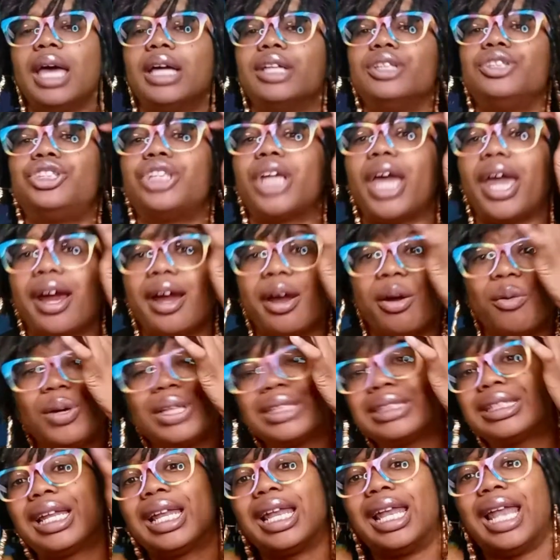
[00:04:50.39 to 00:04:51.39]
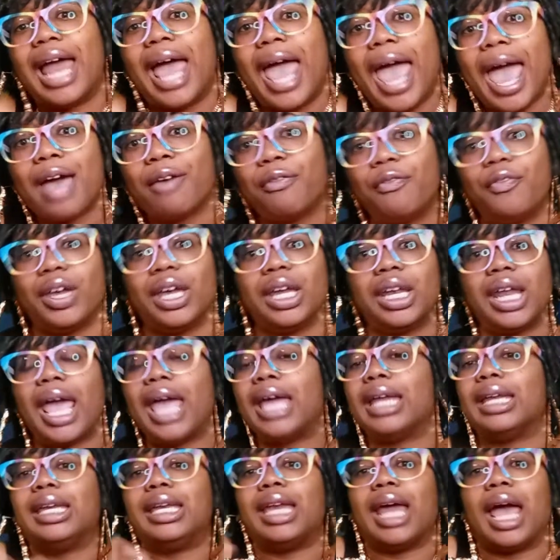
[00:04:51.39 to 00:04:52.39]
Jared was laughing
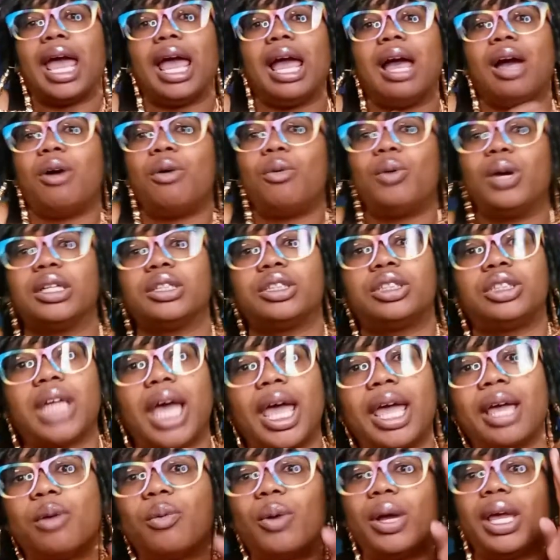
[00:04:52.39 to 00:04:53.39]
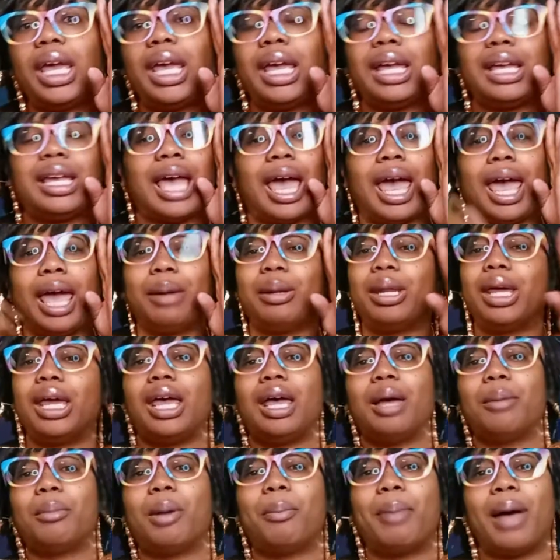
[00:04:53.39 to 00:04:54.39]
and down with Shake when he came to
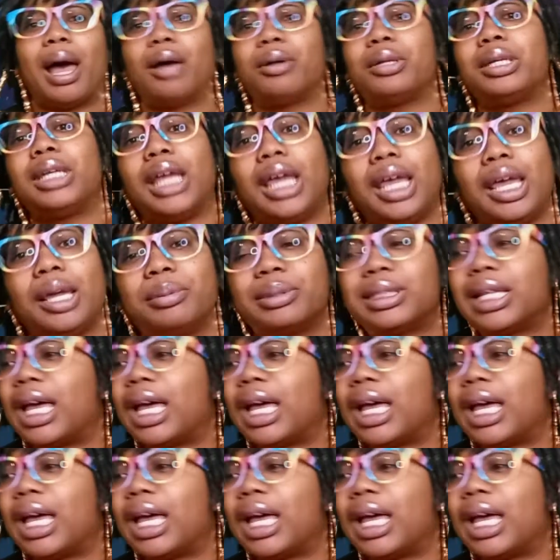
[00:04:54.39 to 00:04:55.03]
him about Deep.